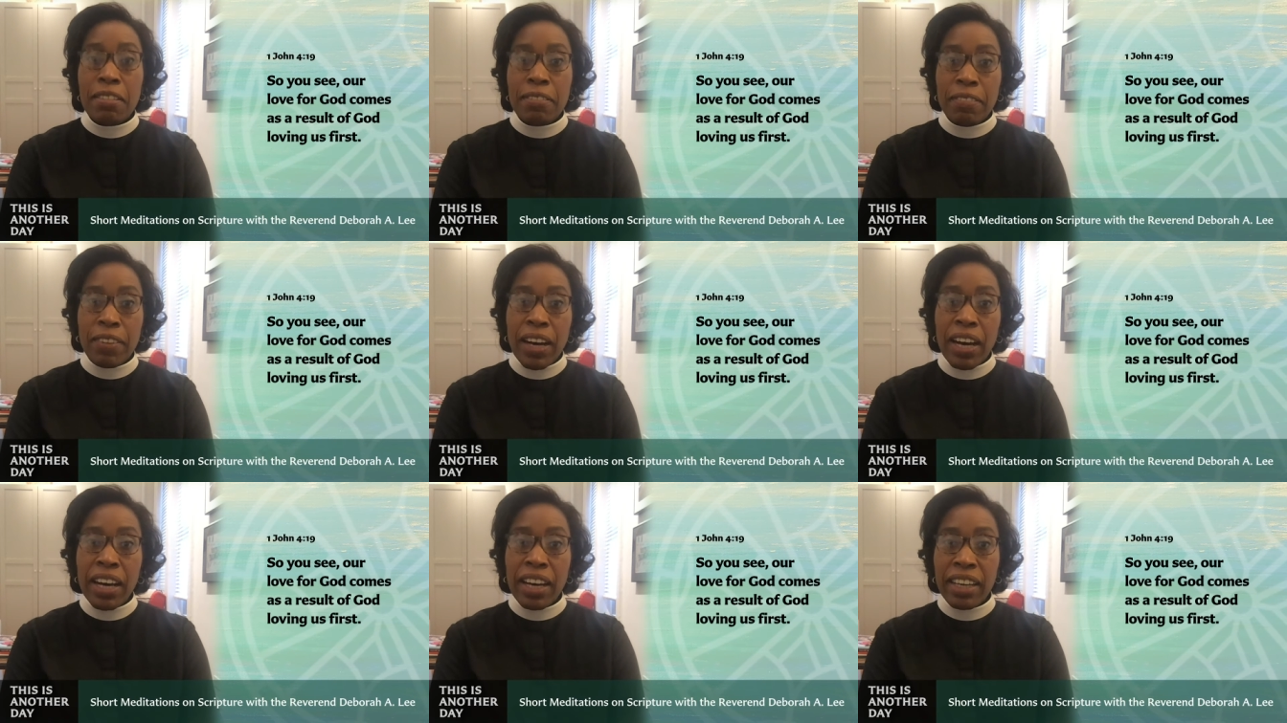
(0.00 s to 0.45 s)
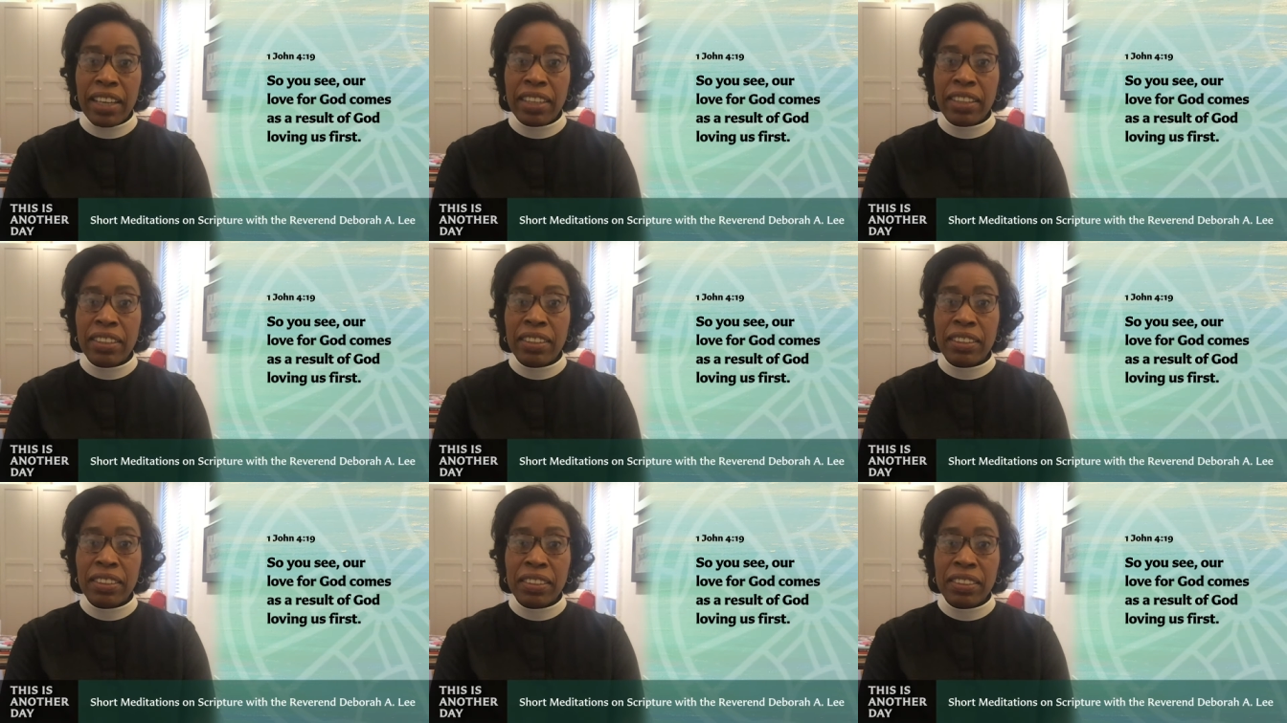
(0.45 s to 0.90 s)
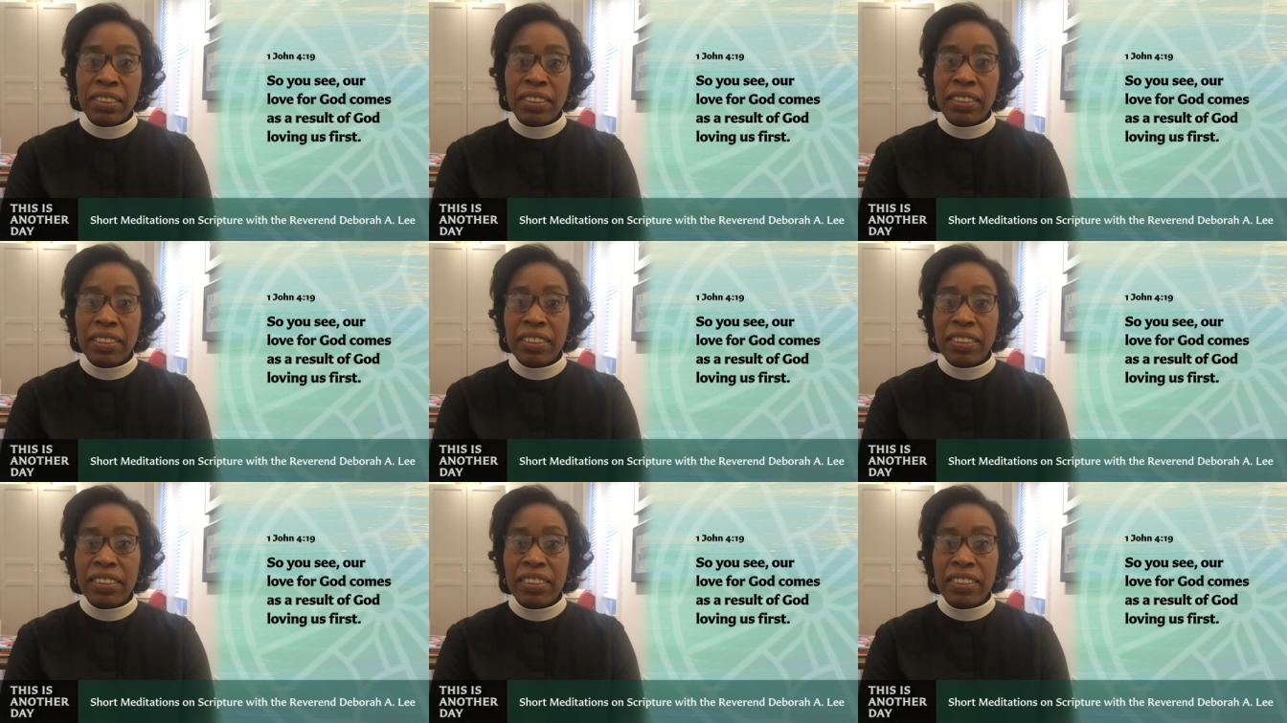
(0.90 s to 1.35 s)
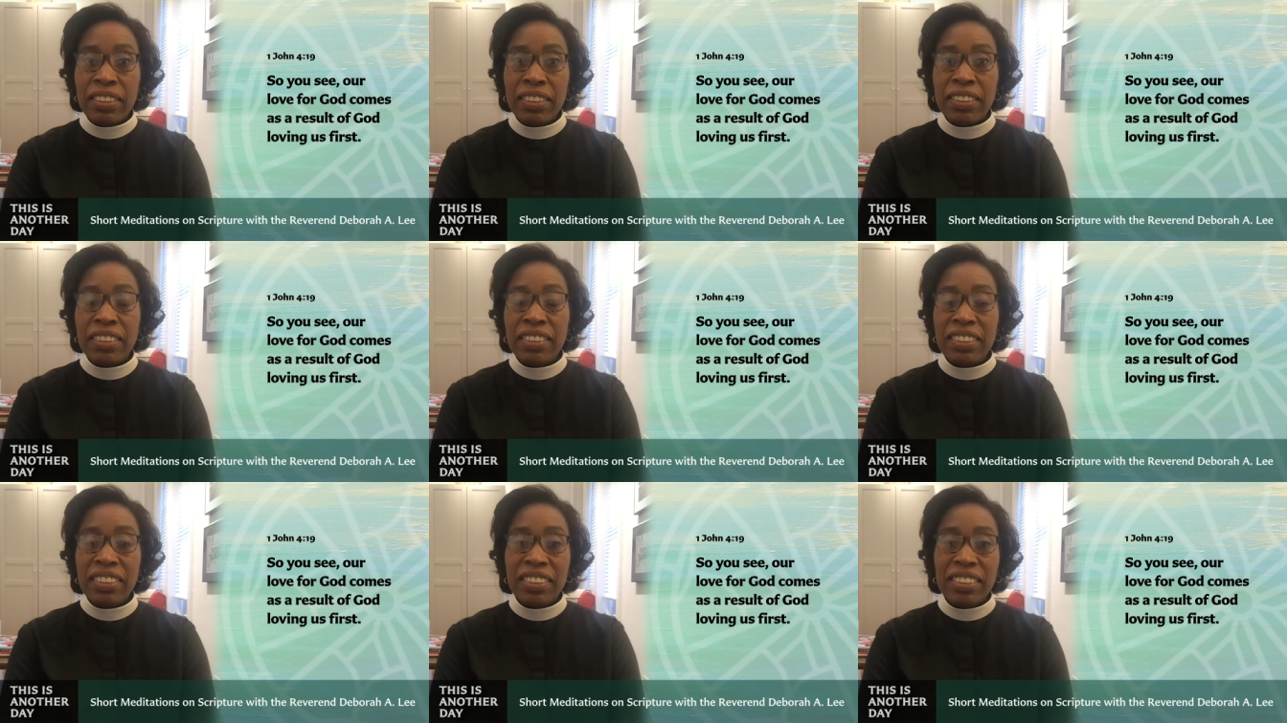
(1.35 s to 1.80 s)

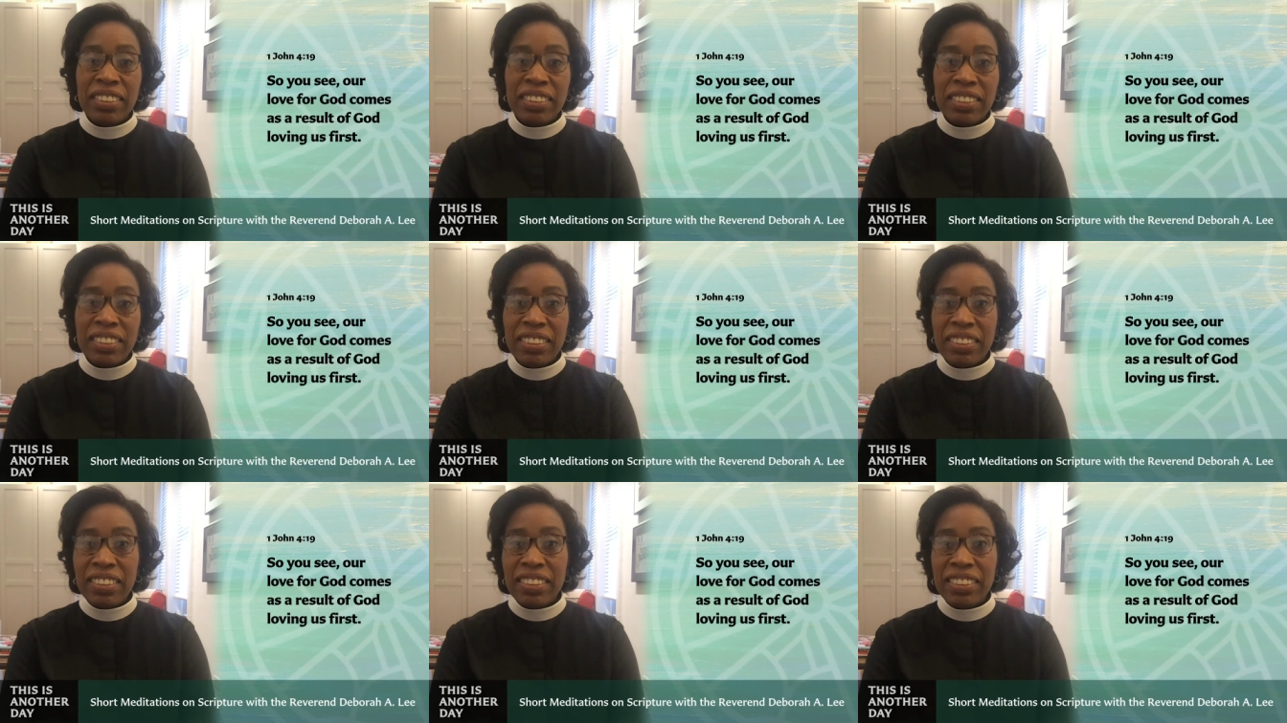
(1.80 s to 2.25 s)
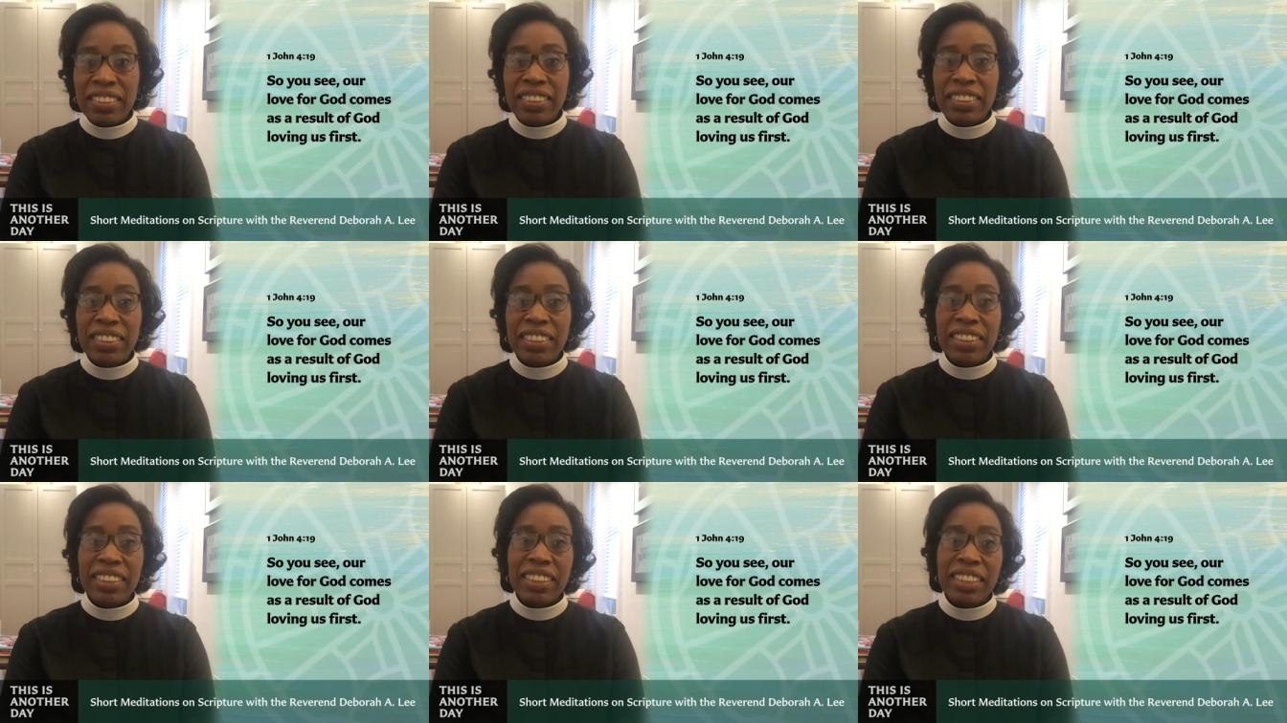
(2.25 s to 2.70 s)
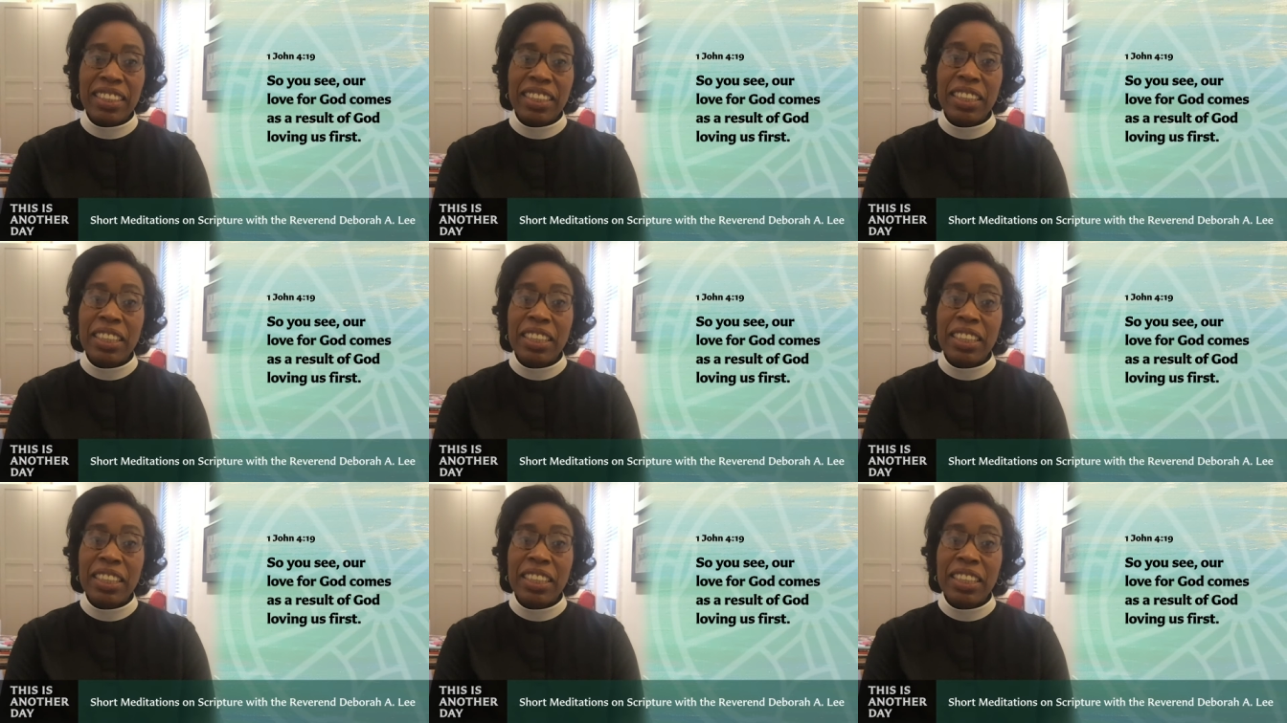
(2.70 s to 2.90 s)
fires.